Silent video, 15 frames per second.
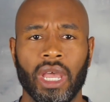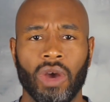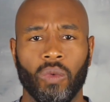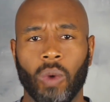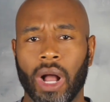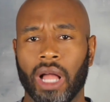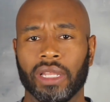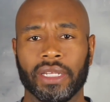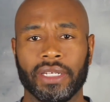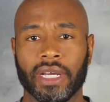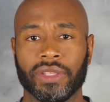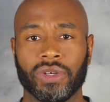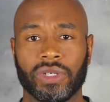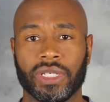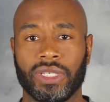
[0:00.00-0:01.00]
while
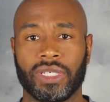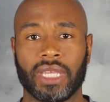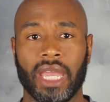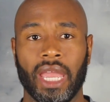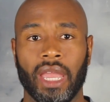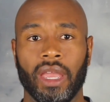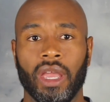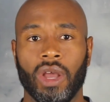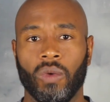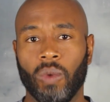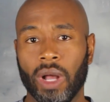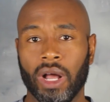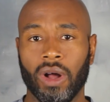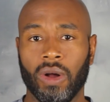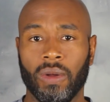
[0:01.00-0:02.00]
another could say,
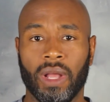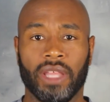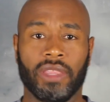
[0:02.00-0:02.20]
well,